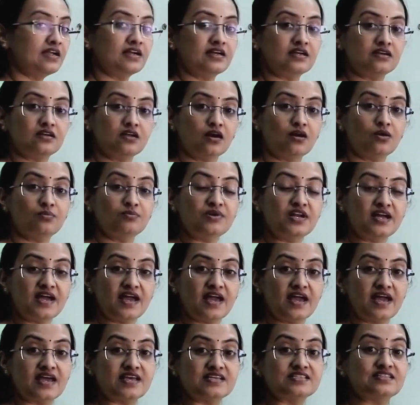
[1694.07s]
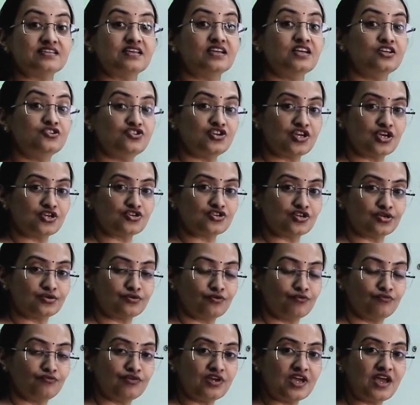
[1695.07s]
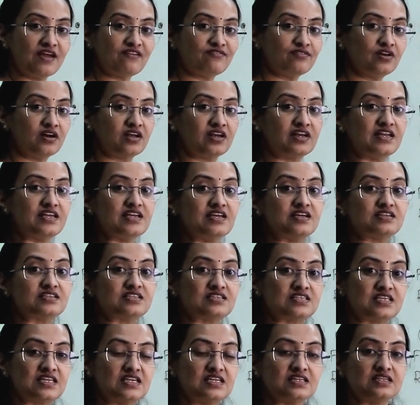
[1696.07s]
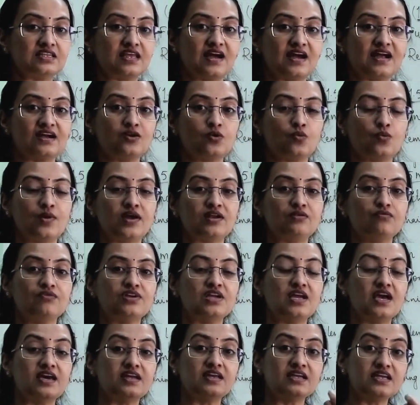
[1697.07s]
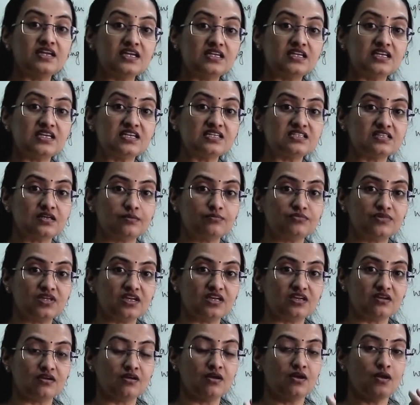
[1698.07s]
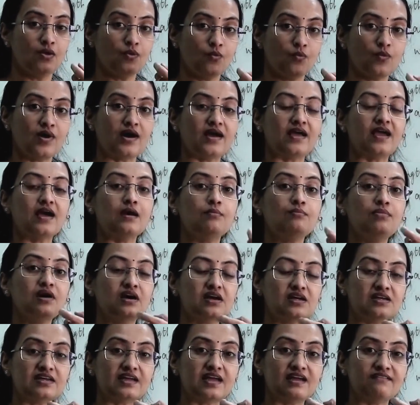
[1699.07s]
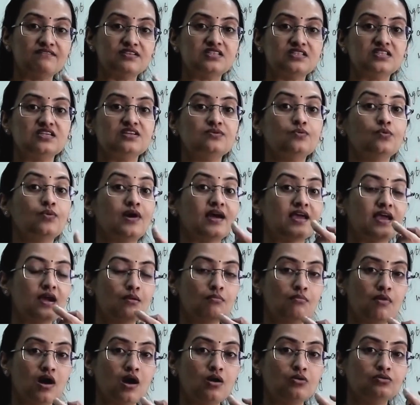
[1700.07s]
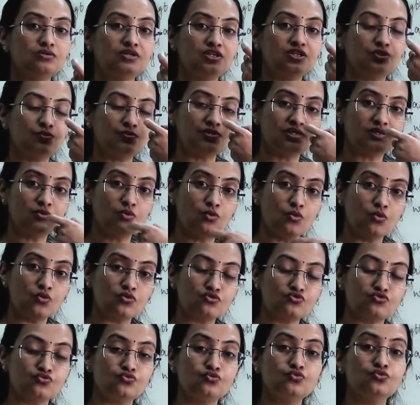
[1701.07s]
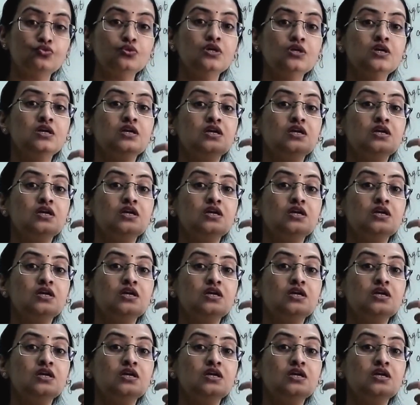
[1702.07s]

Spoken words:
termed as ingestion. We have earlier seen that when we are eating something via buccal cavity, via mouth, it will go to